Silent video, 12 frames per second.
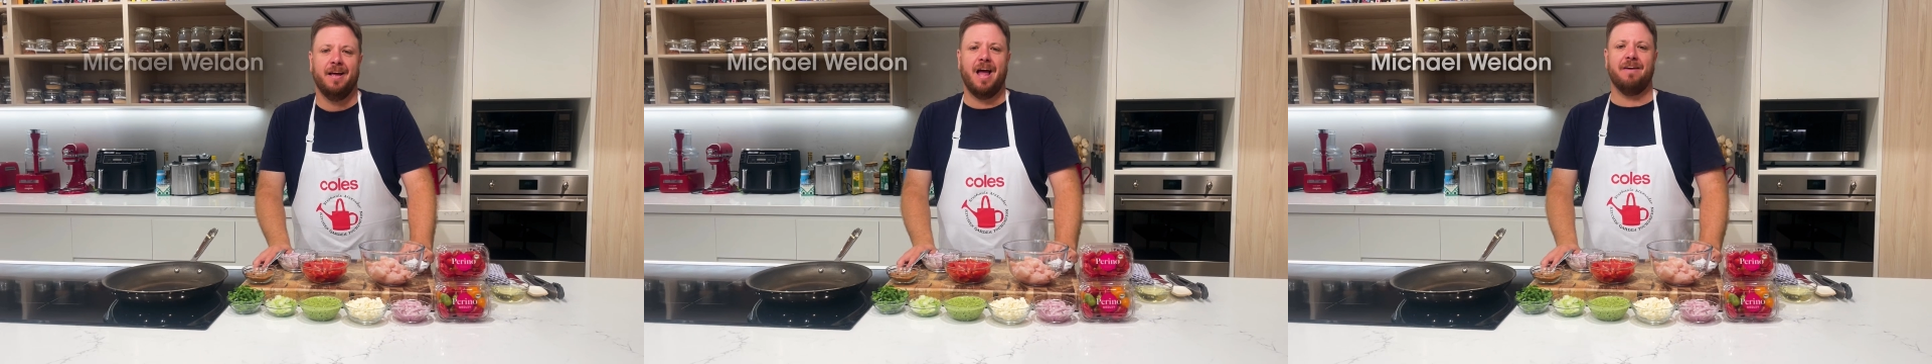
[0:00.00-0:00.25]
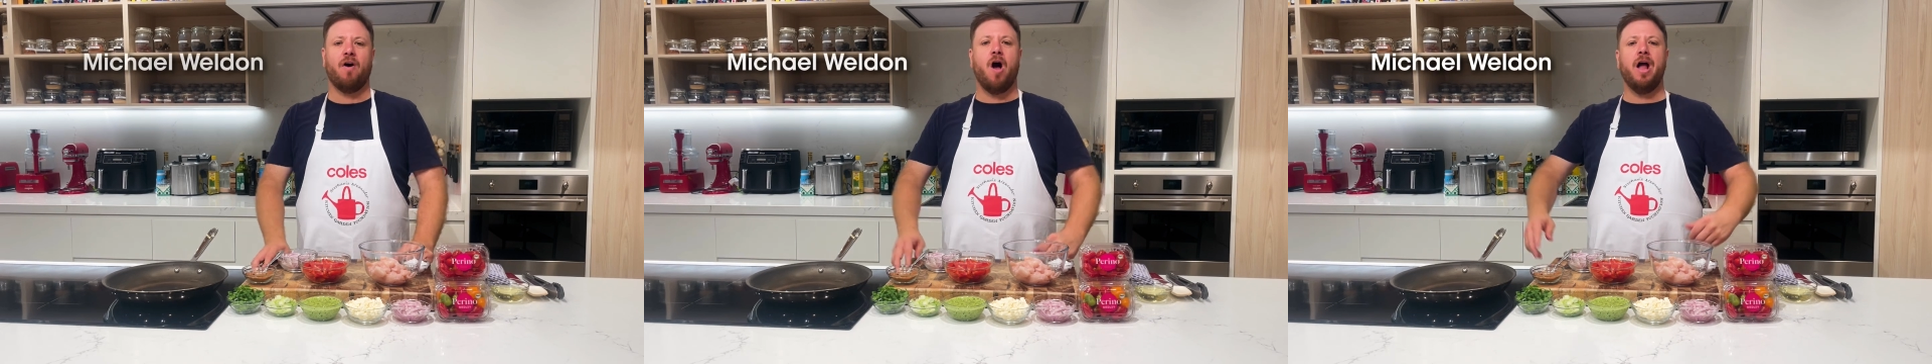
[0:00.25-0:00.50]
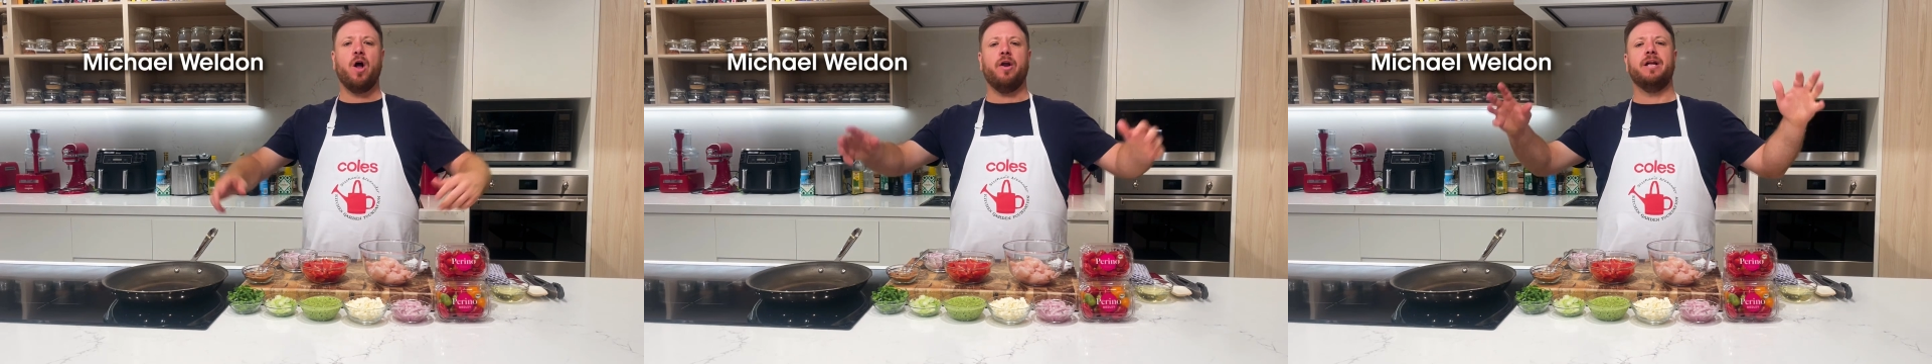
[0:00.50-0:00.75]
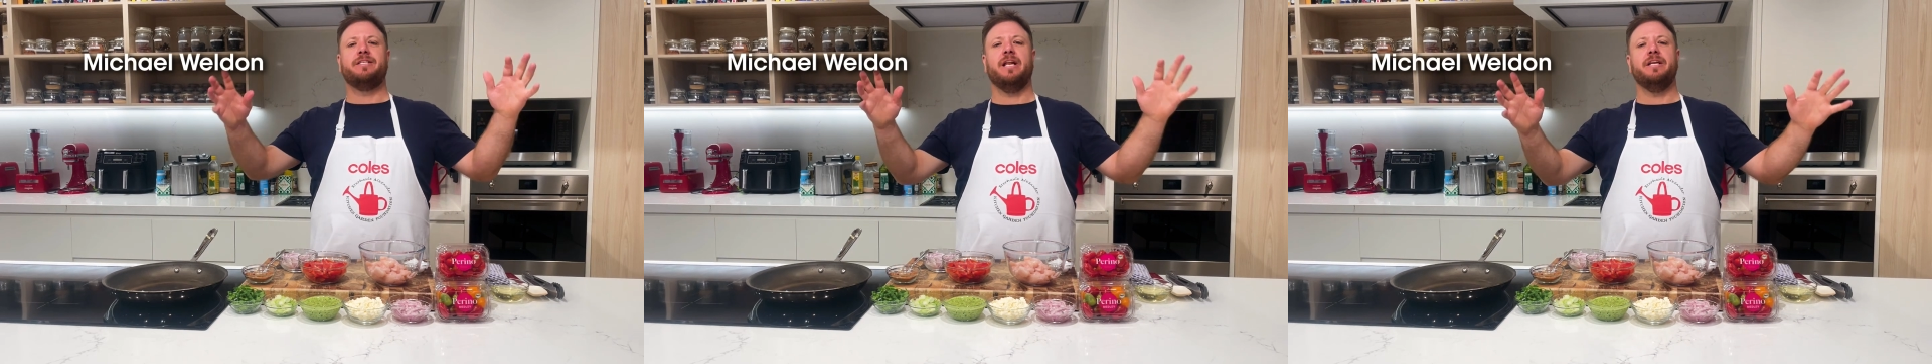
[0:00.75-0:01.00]
Have I got
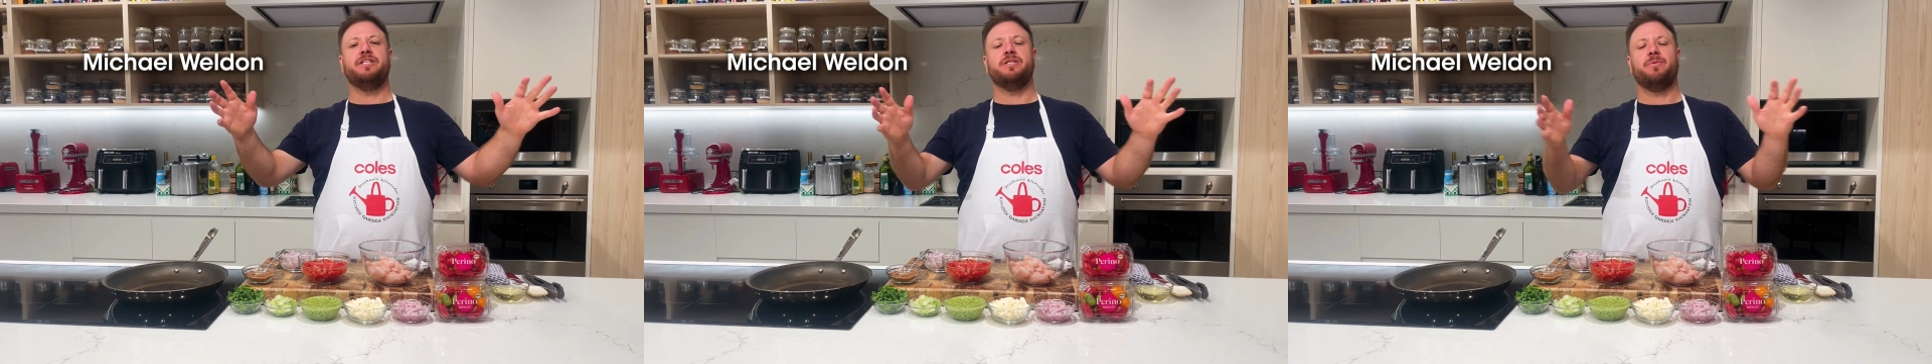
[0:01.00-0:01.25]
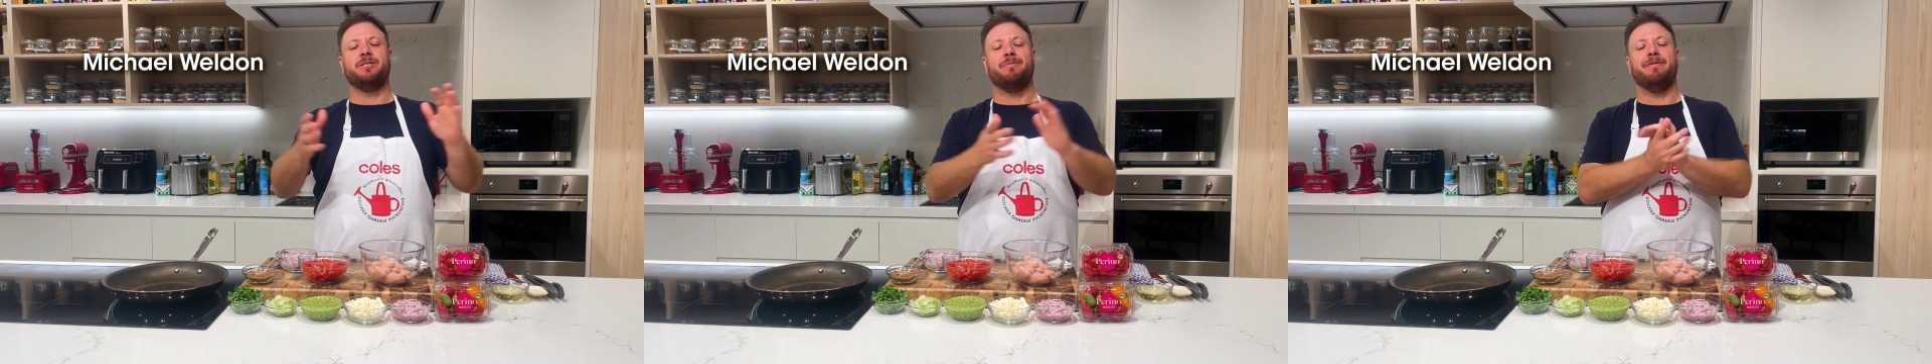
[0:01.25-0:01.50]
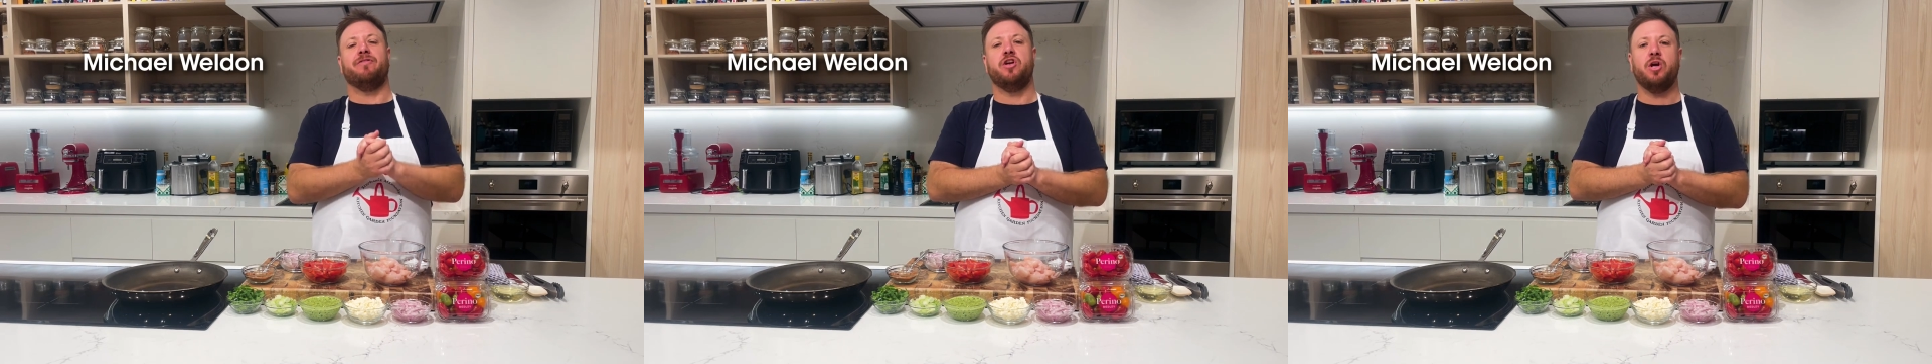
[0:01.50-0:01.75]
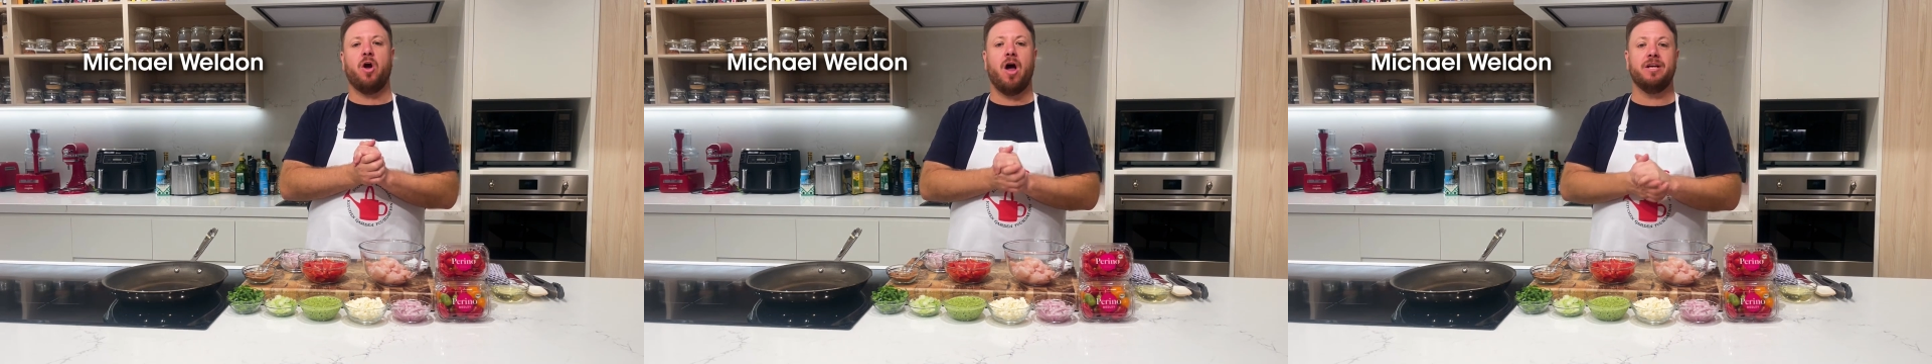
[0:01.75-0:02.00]
a delicious recipe for
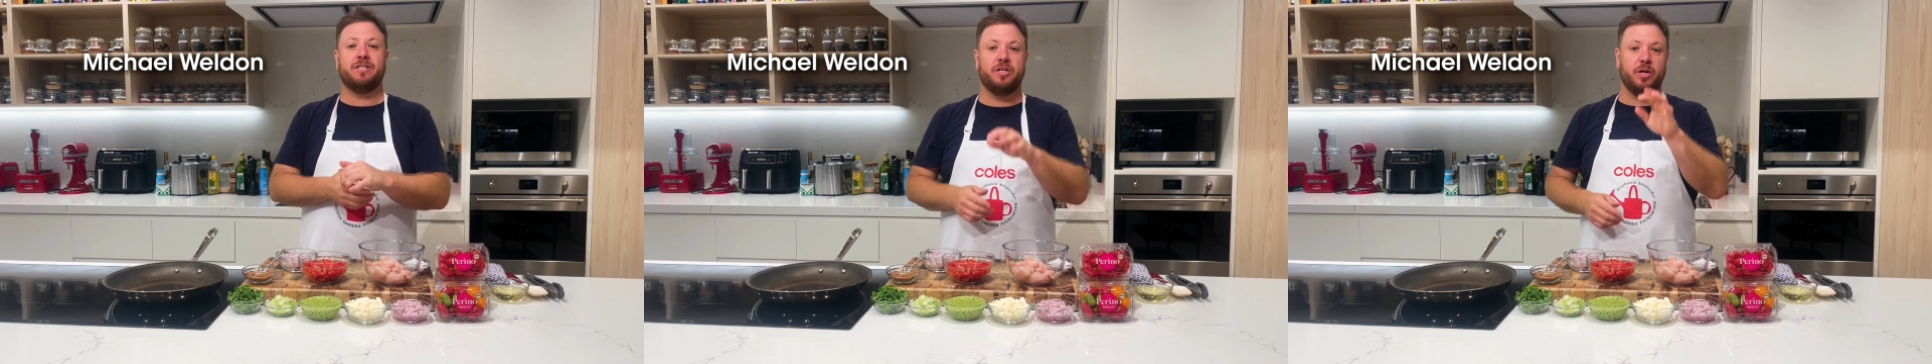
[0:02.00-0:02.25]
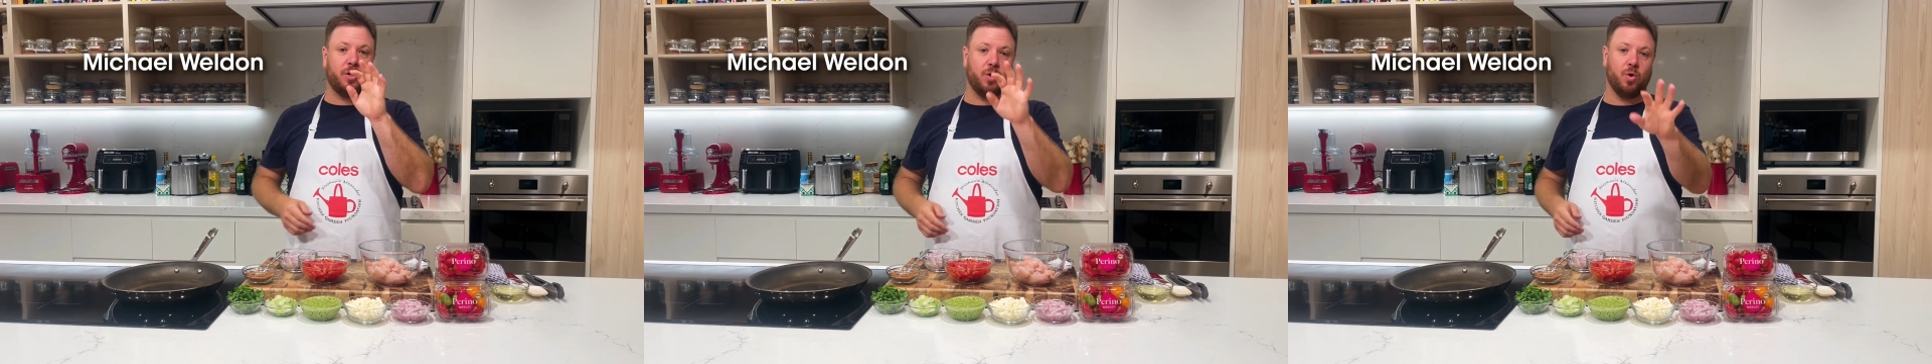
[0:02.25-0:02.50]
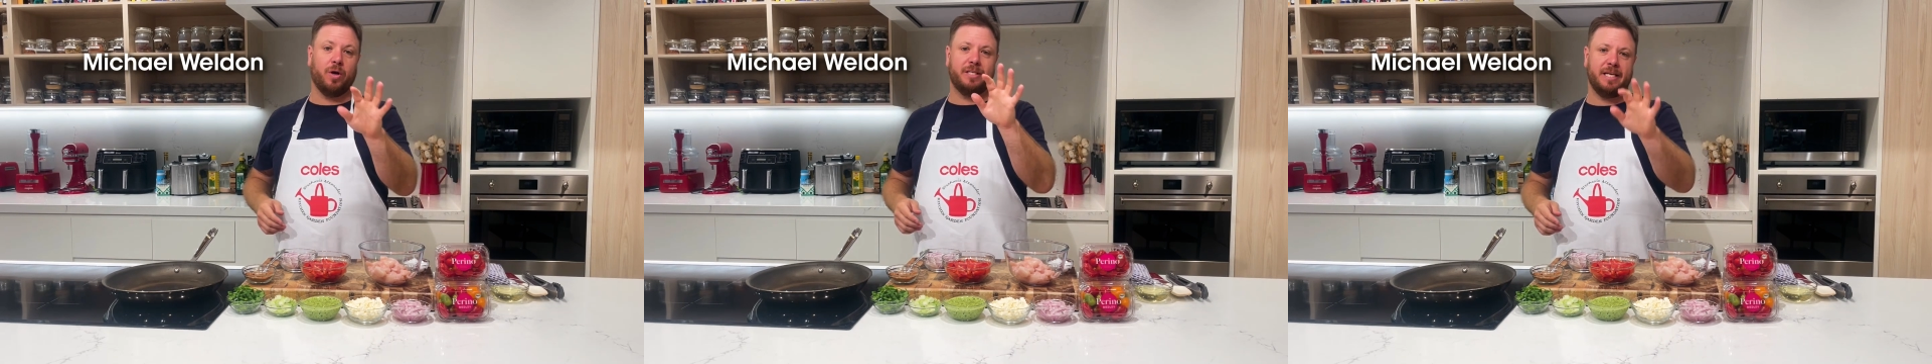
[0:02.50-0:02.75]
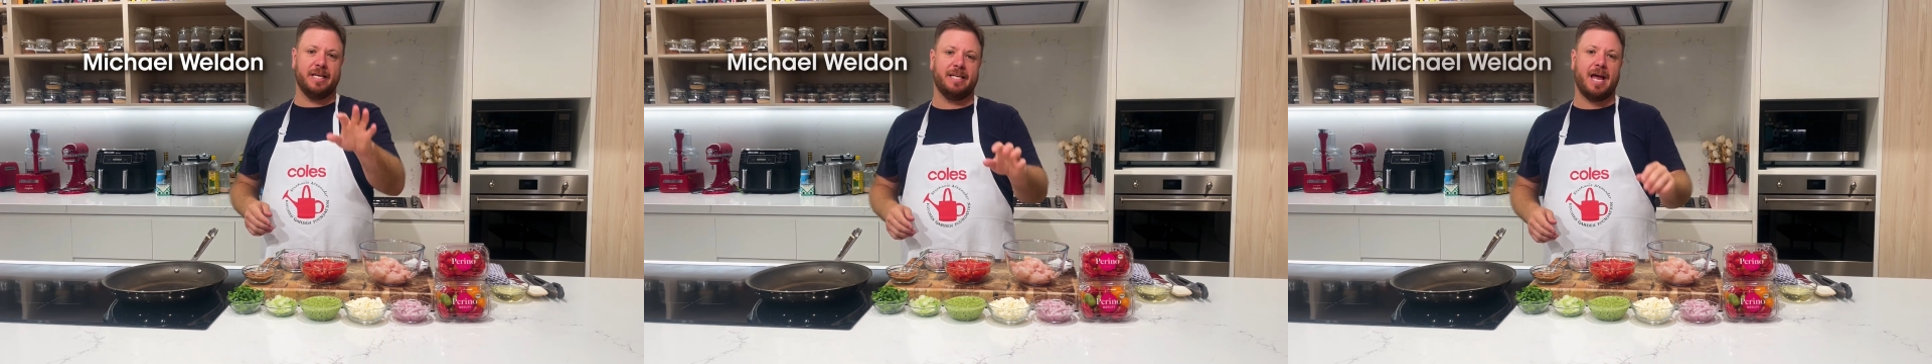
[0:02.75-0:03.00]
you guys to cook
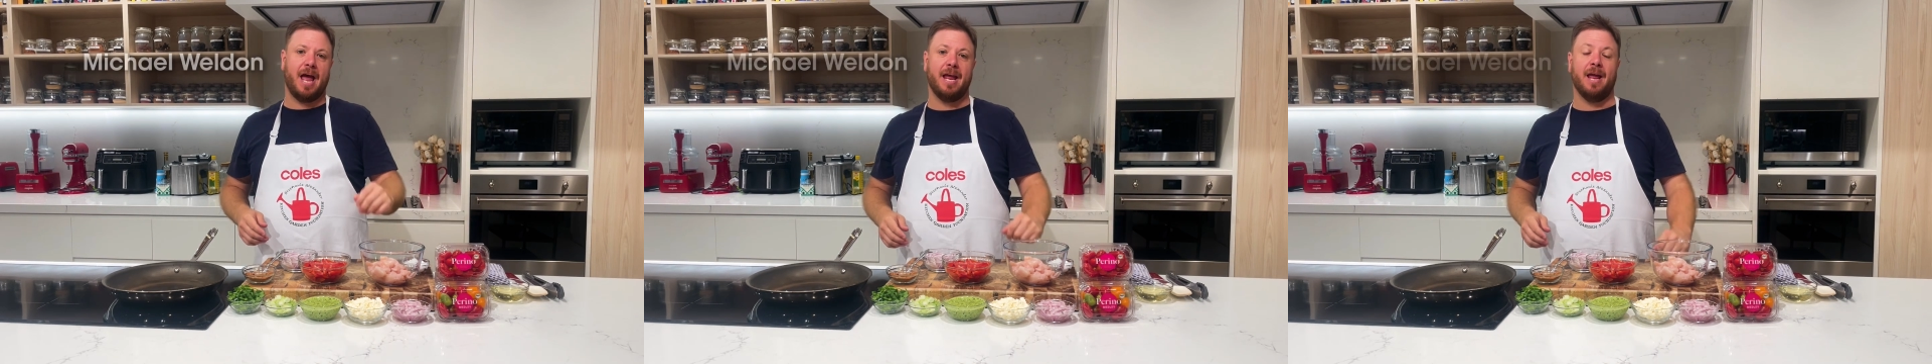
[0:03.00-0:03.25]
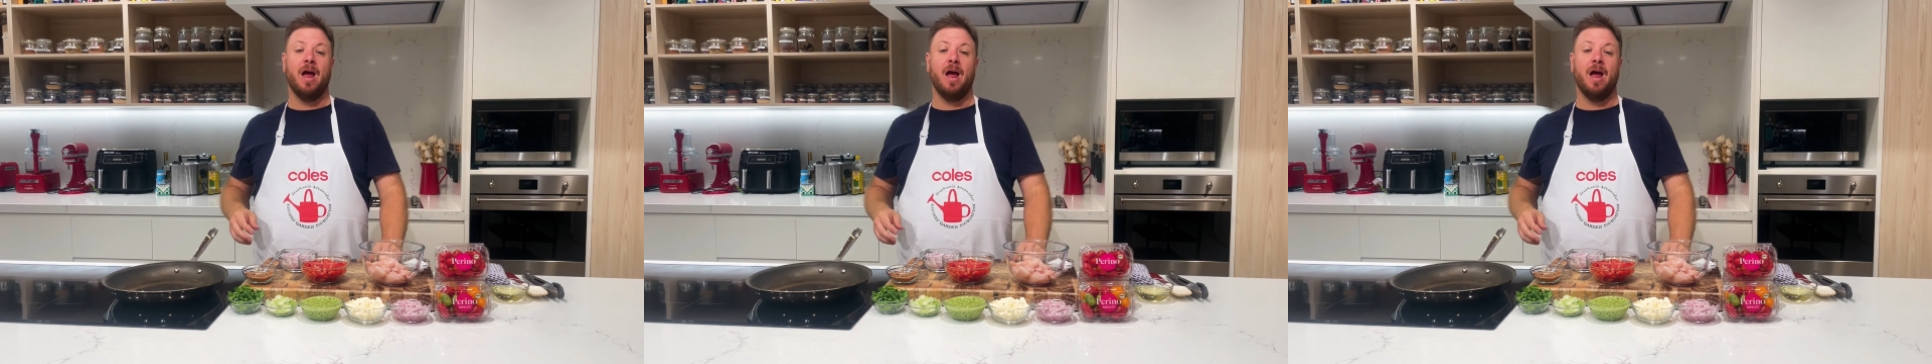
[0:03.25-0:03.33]
today?